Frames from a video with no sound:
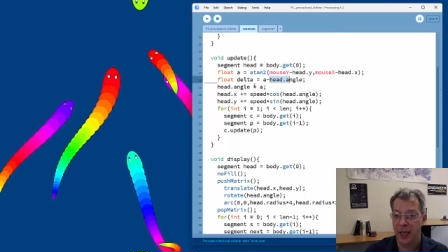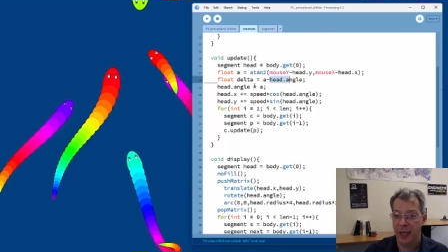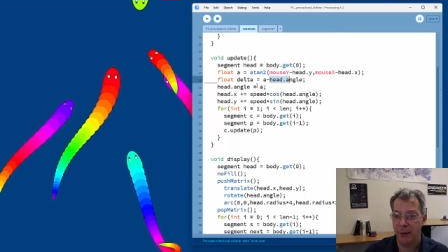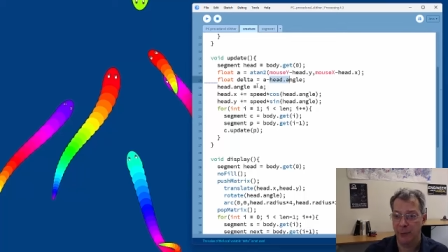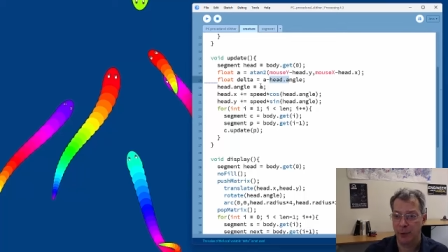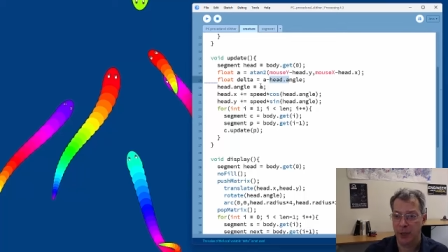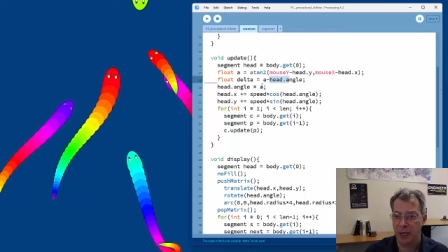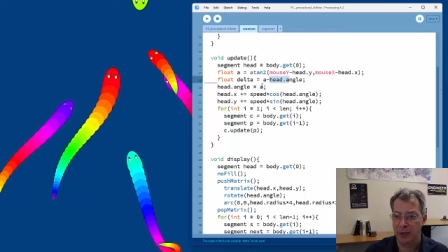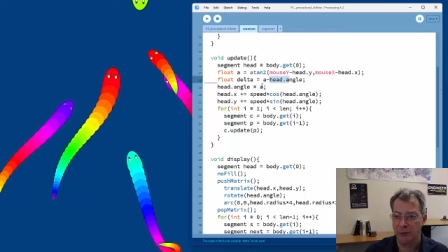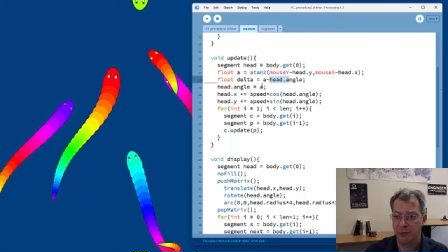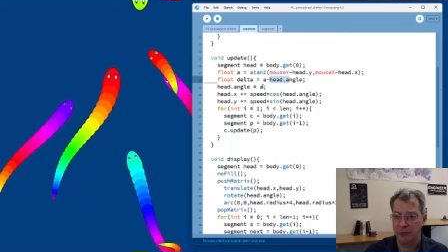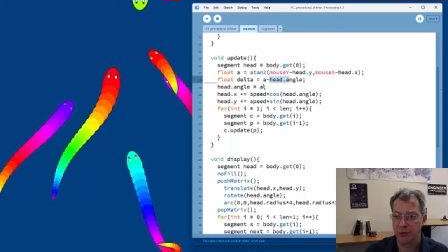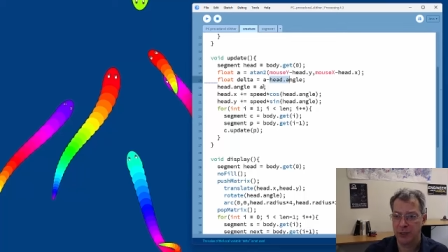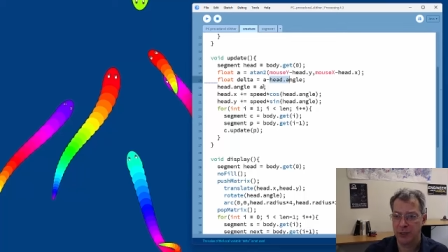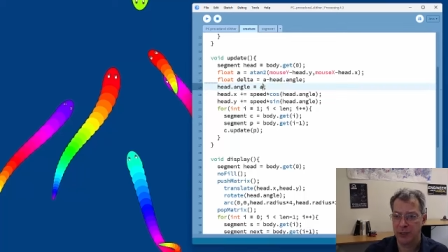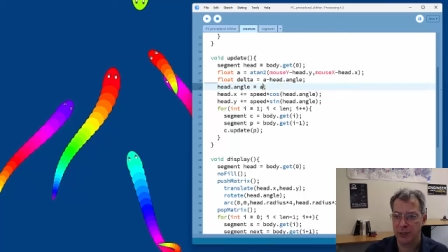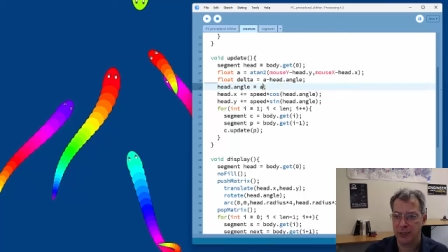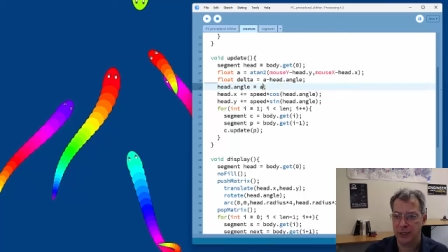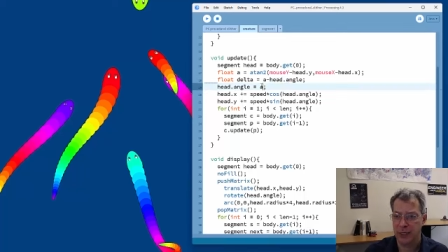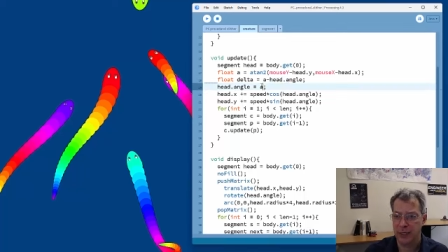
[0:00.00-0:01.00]
And what I'd
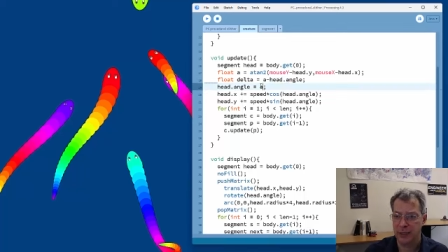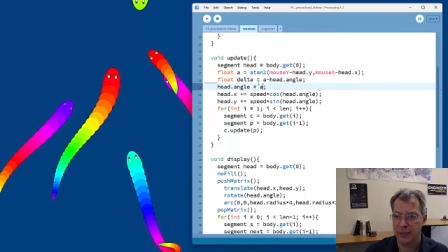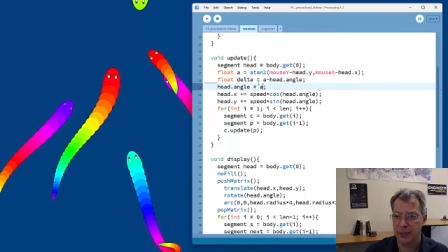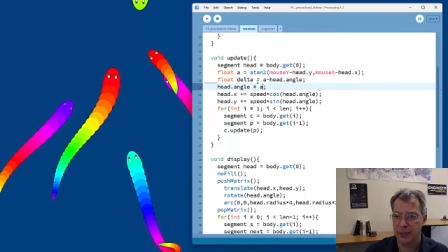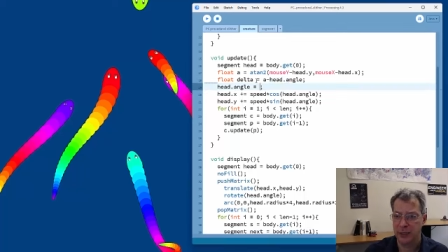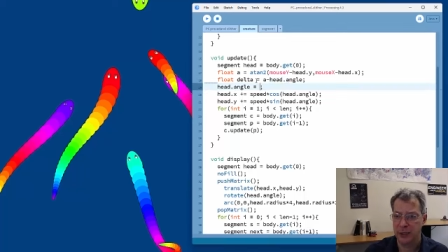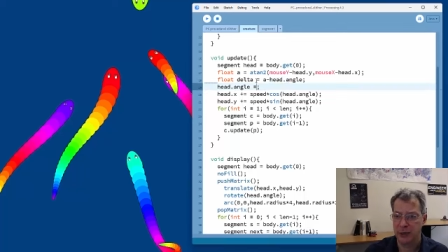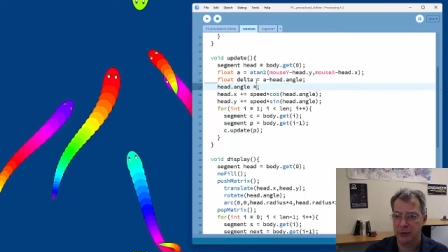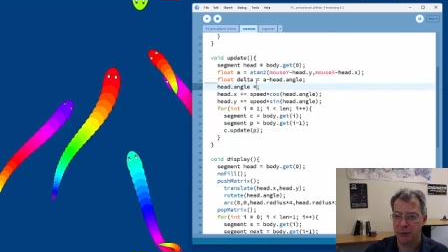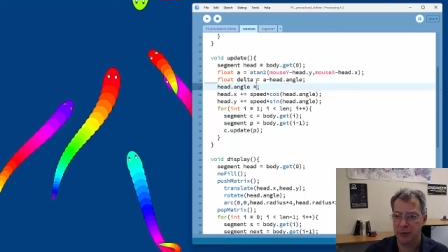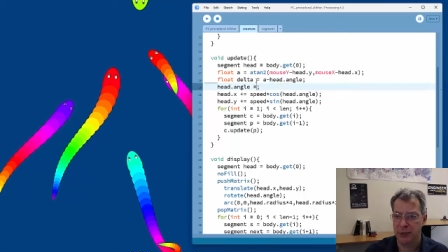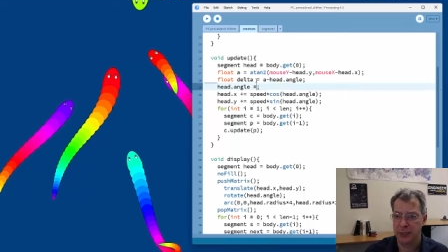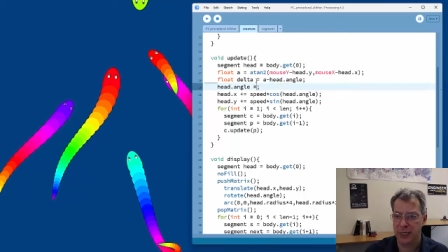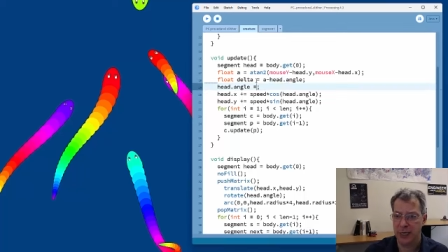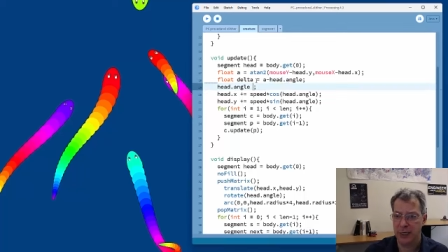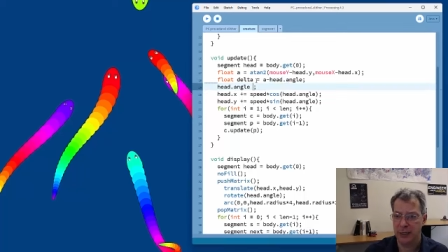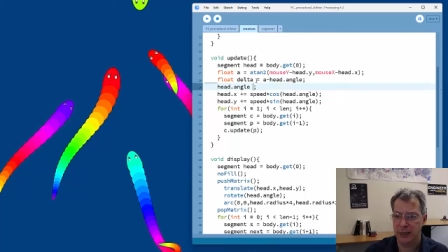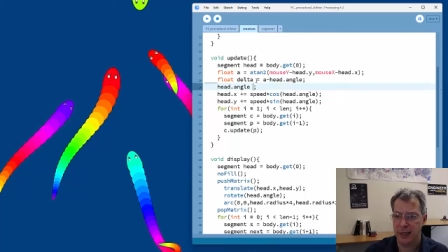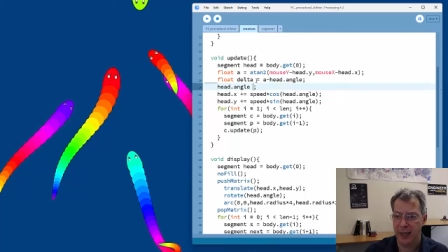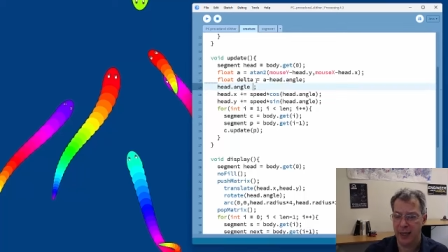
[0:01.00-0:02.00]
really like to do is
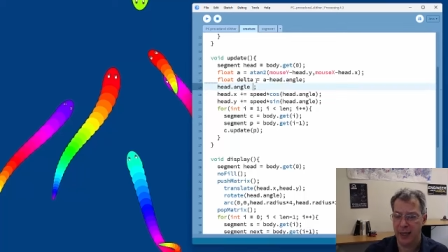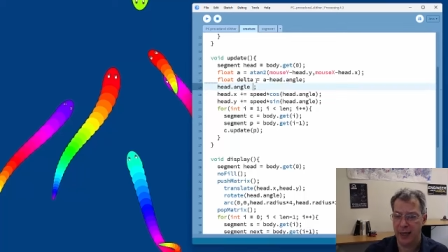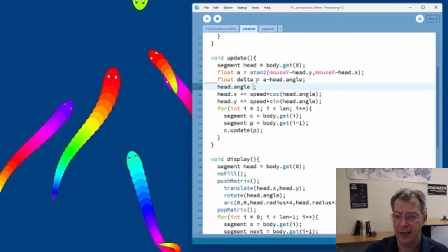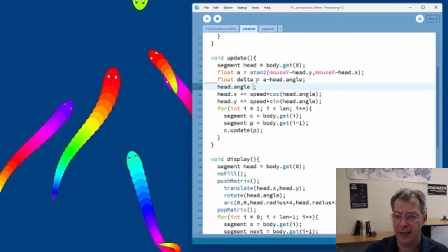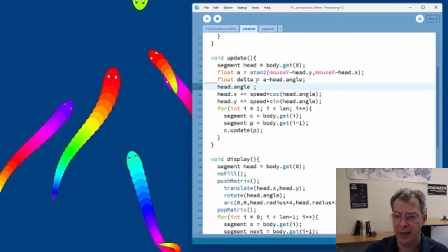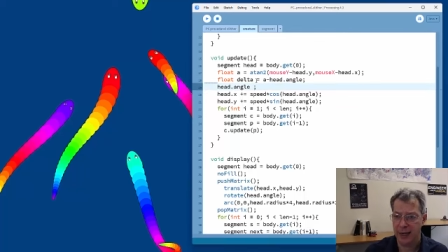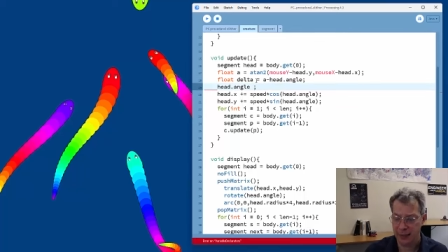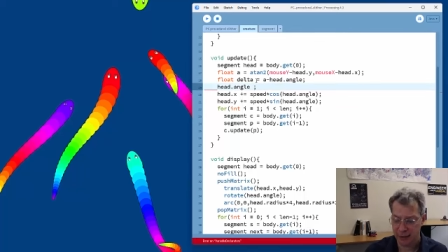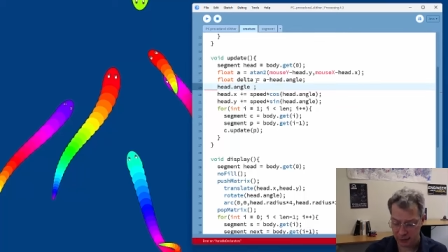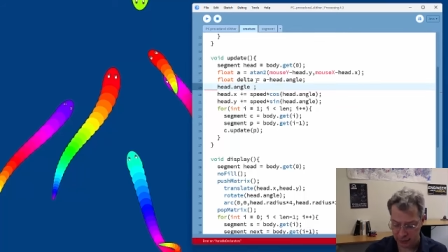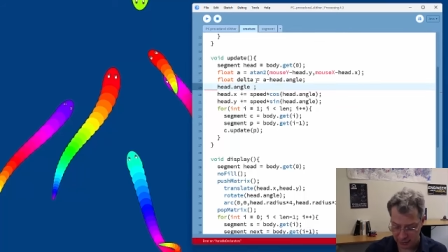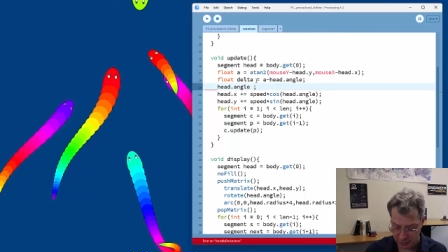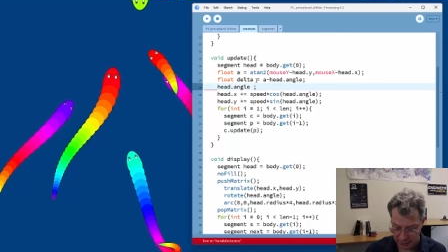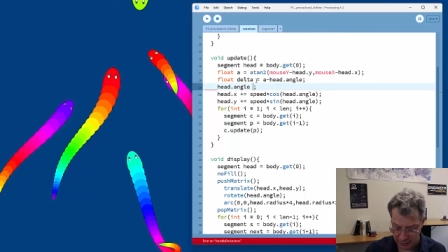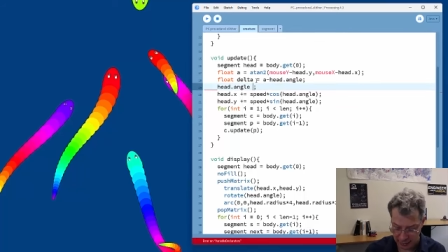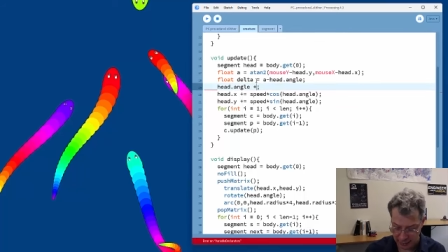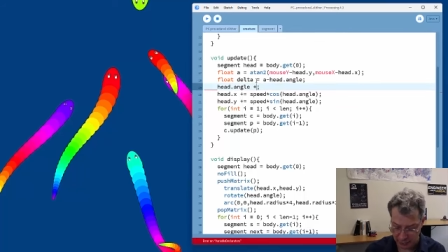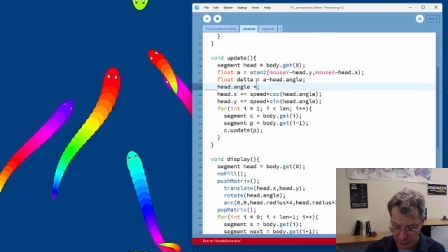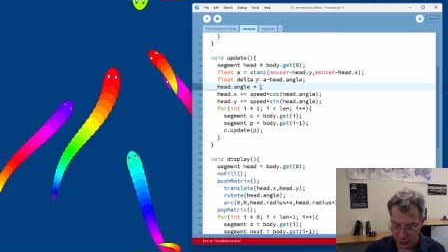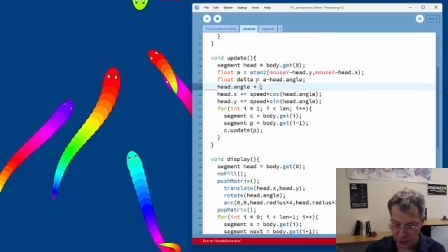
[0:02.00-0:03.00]
take the head angle
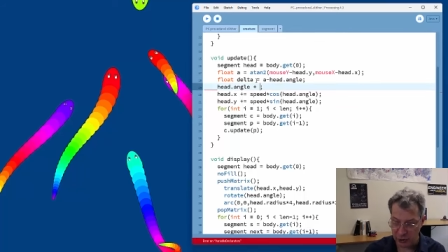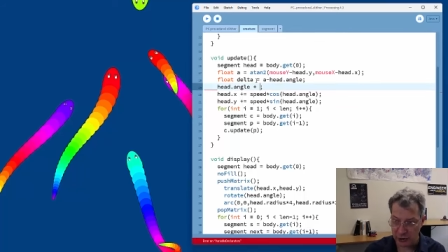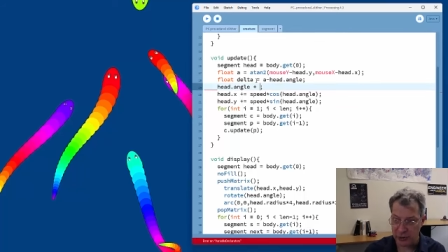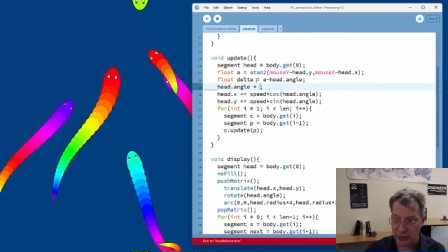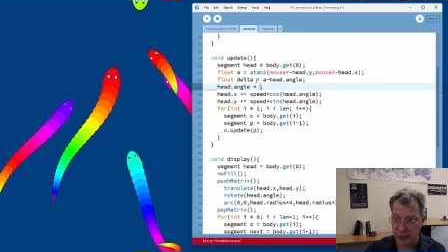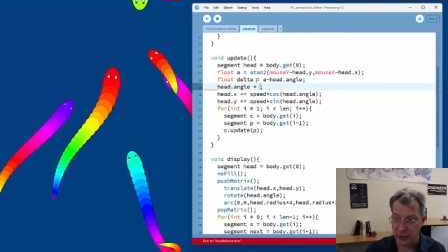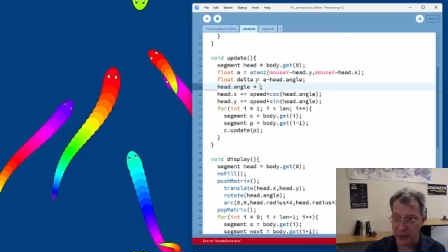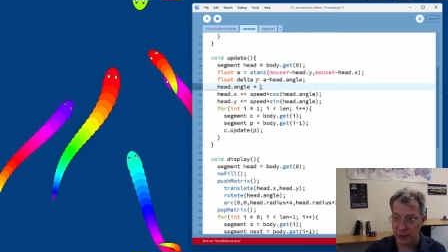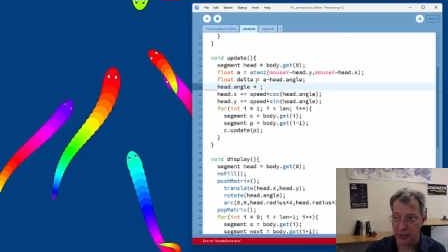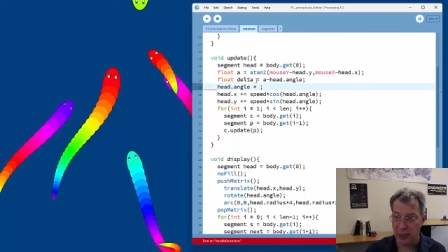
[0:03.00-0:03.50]
and just